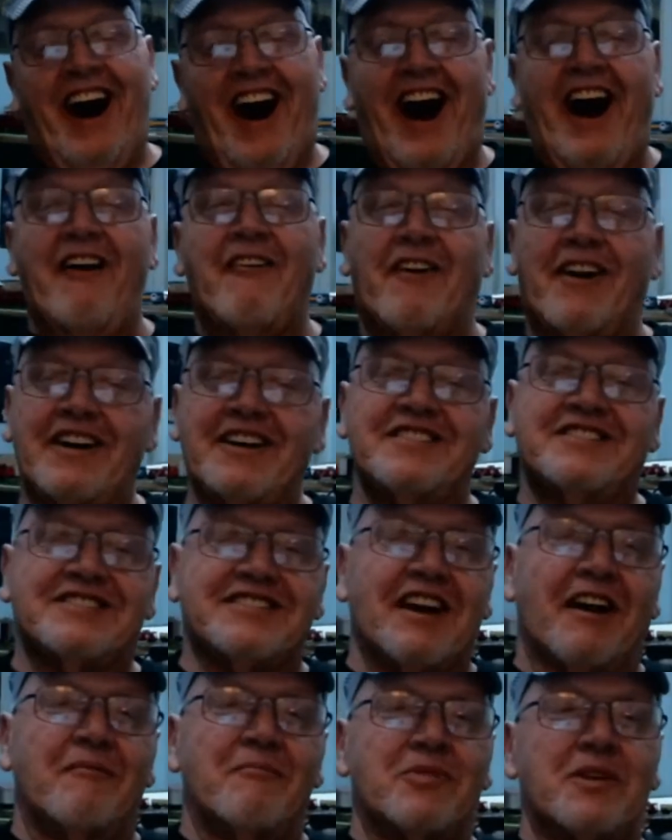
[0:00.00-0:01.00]
I want
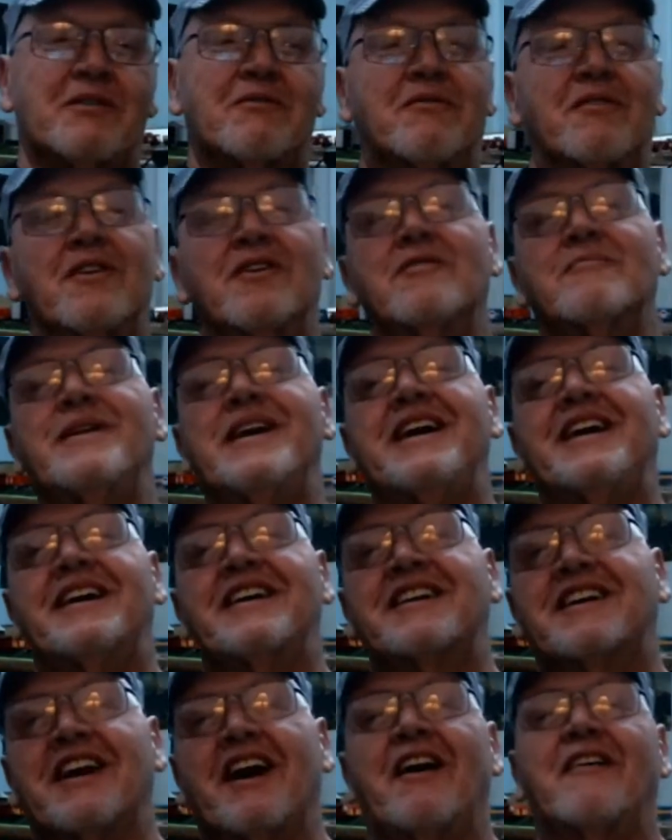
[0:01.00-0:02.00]
something roomy
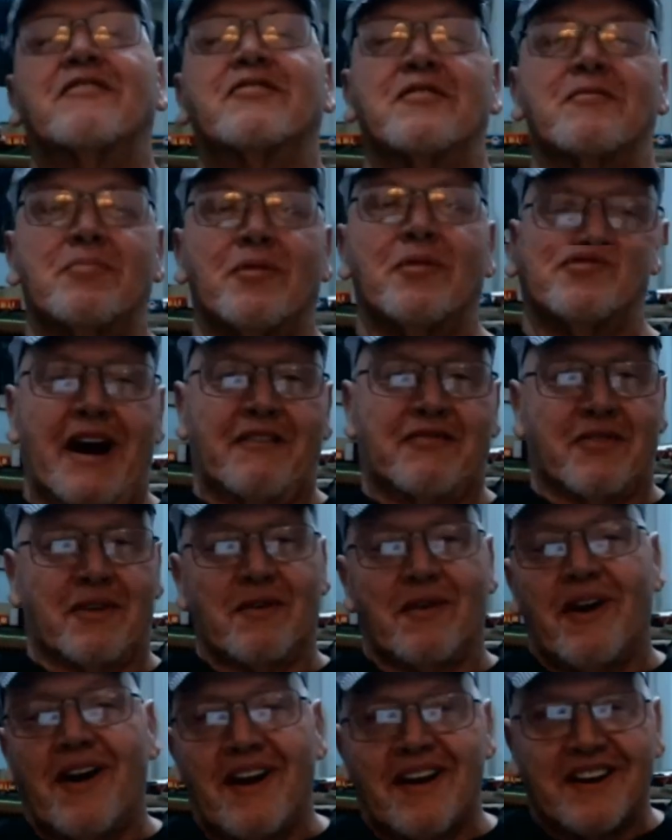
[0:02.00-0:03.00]
and comfortable
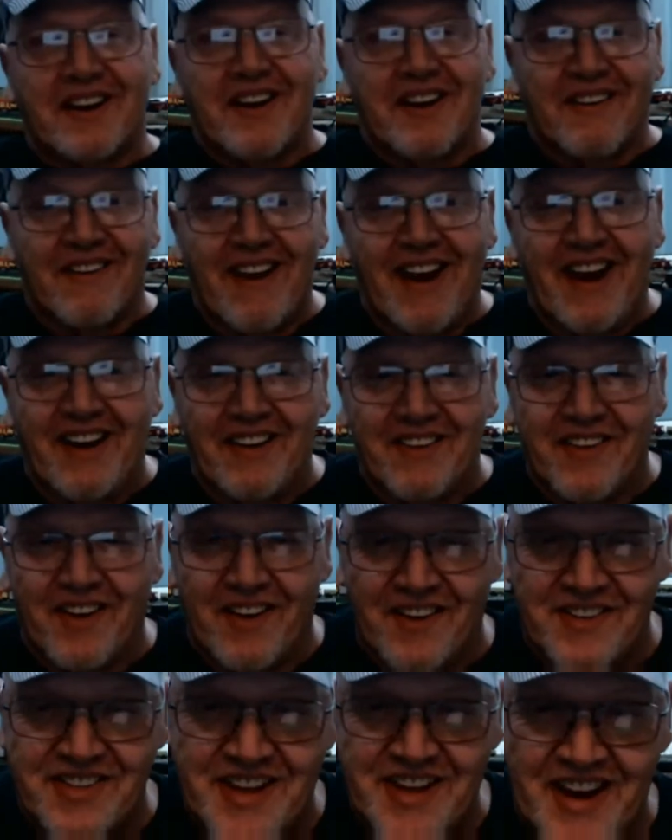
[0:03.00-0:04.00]
after walking around
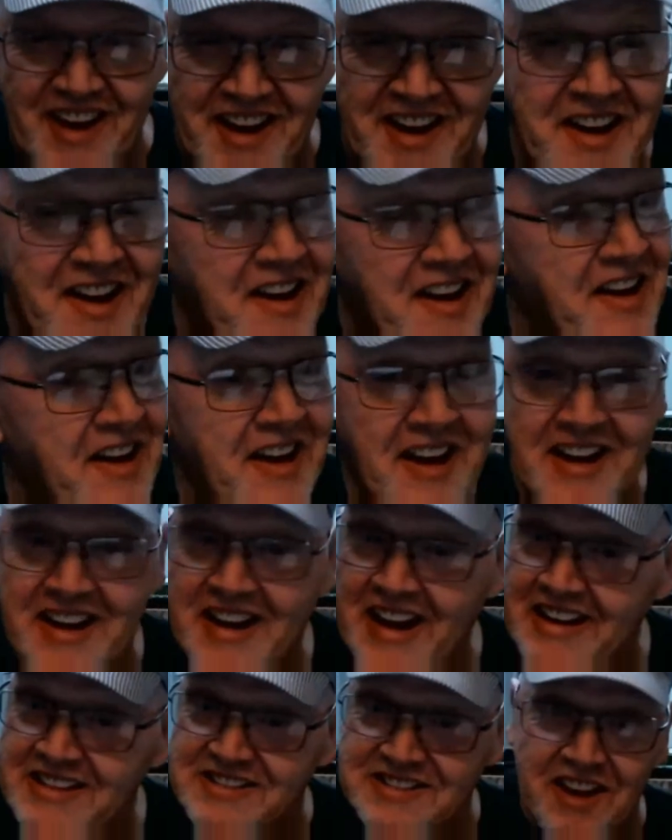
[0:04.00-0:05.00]
all day.
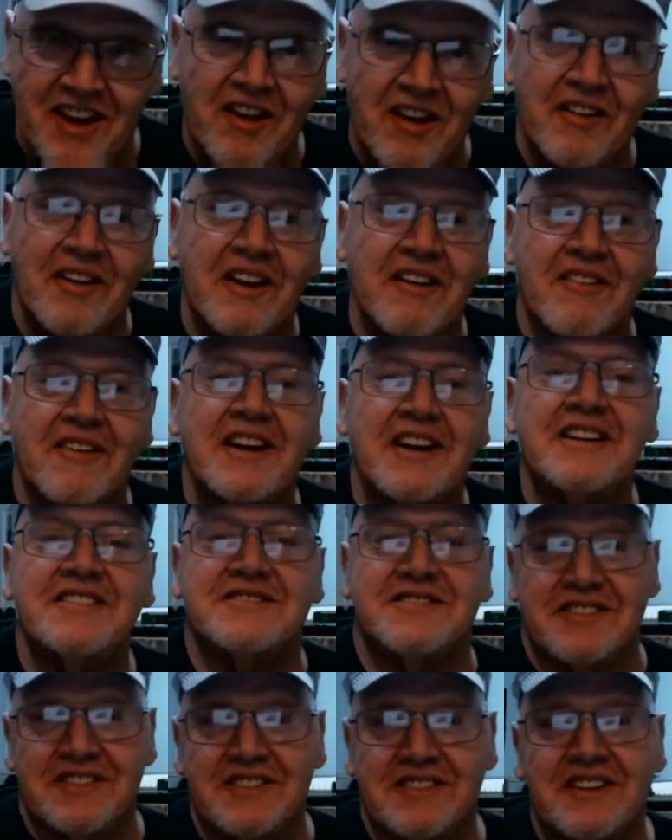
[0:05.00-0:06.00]
And that's the only
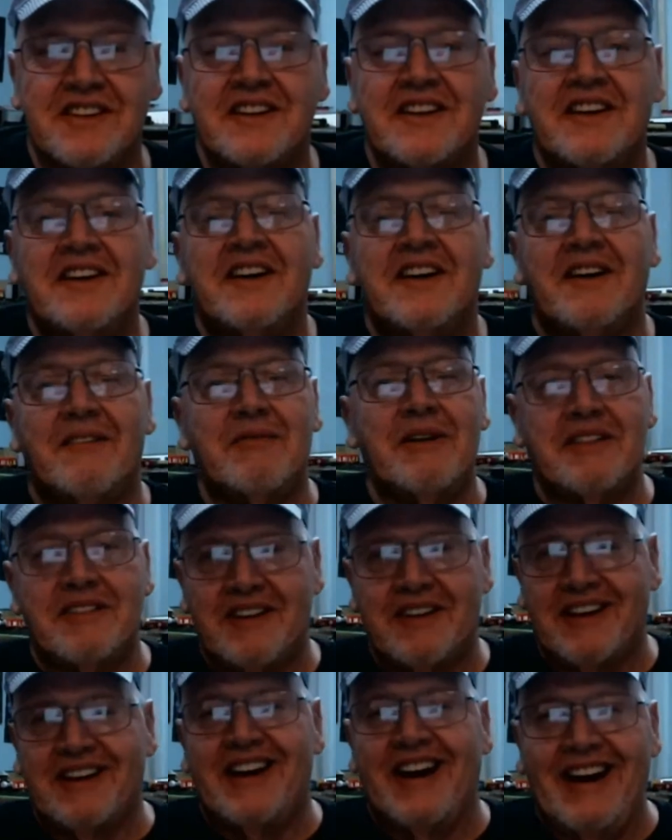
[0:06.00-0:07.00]
reason.
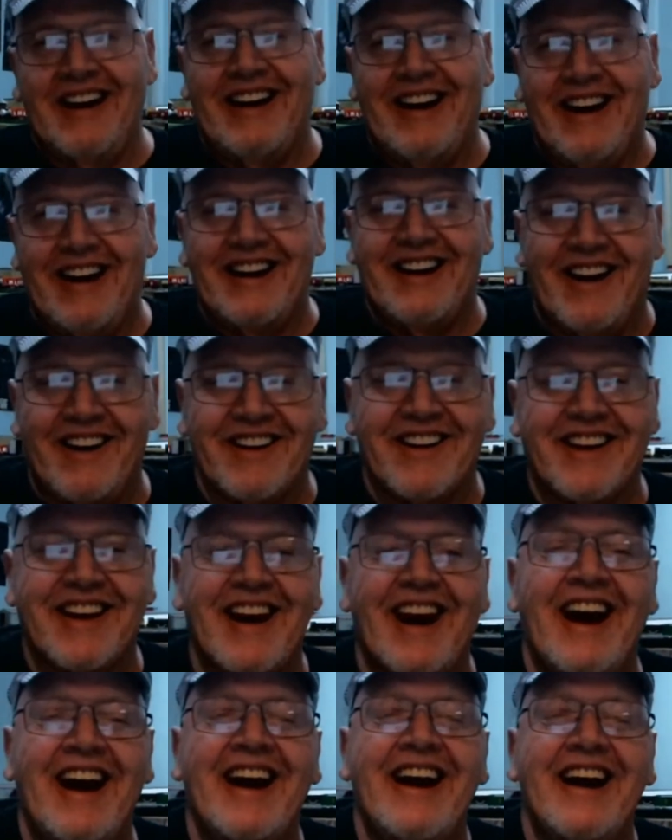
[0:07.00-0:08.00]

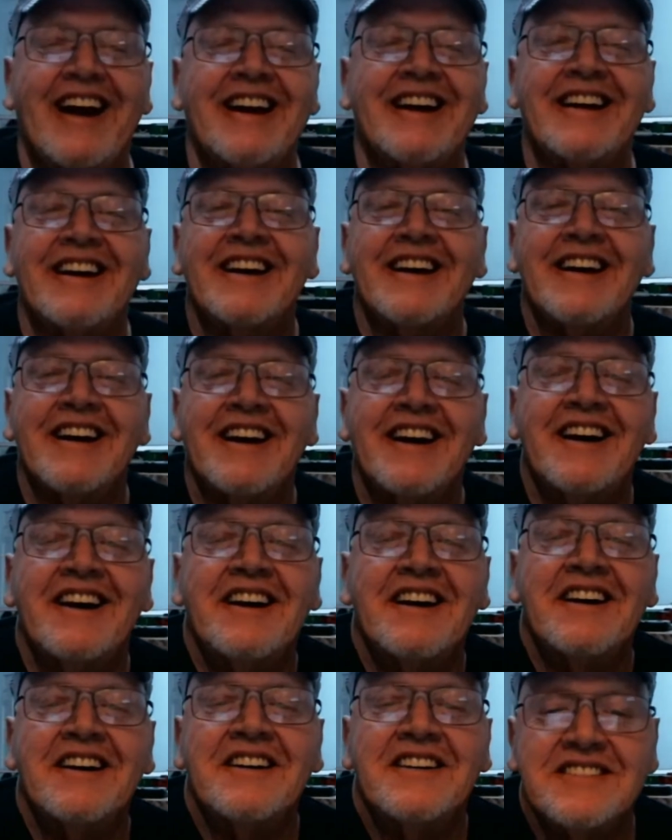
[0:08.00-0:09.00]
Okay.
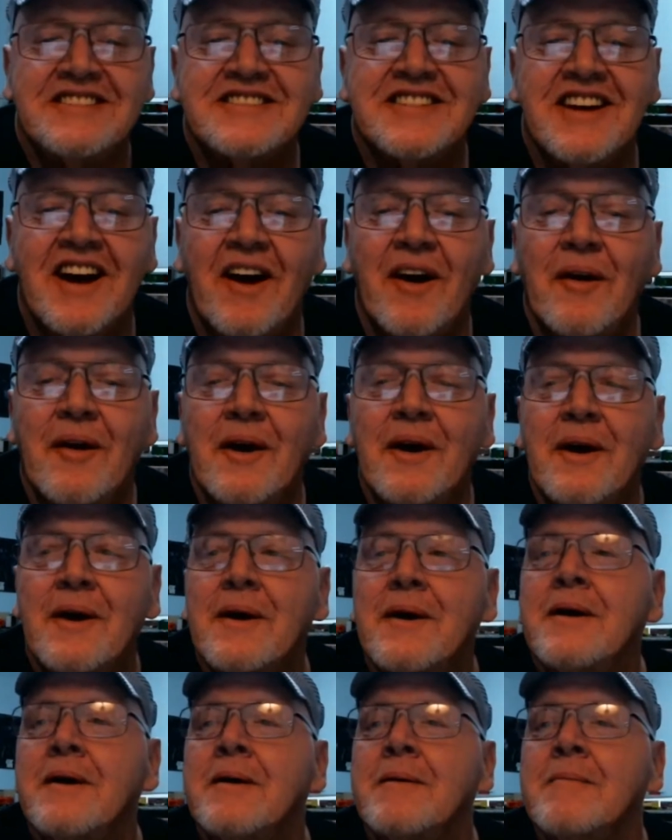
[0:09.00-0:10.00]
So
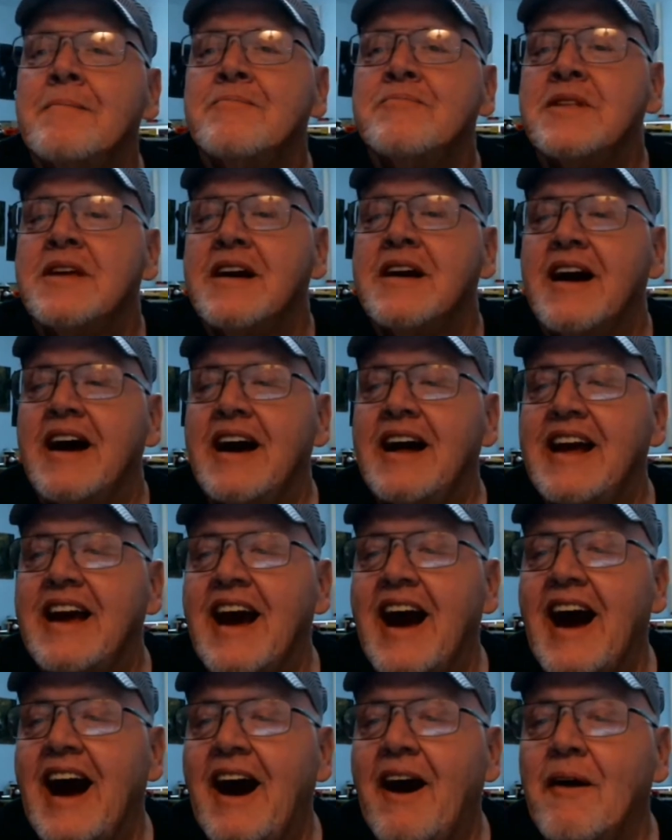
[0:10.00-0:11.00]

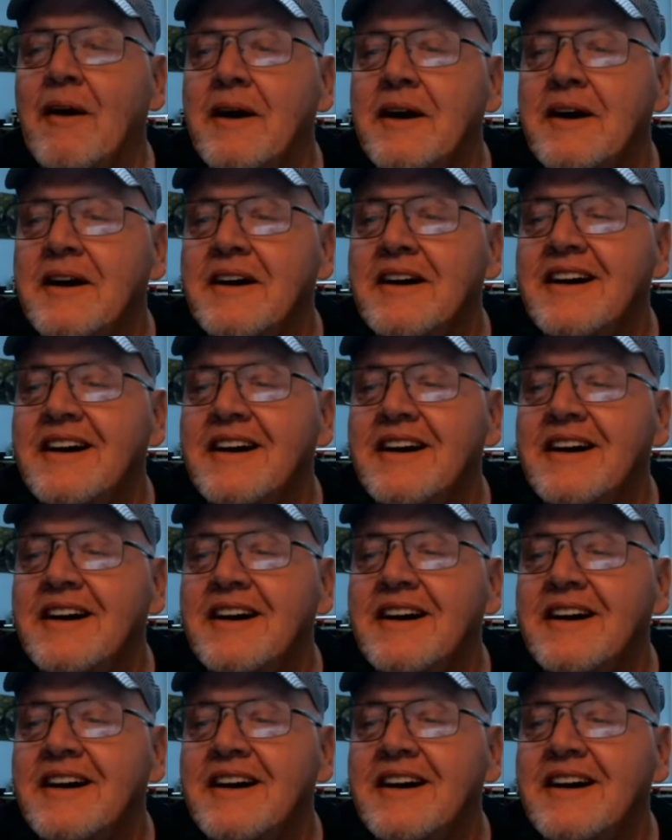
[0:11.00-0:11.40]
anyhow,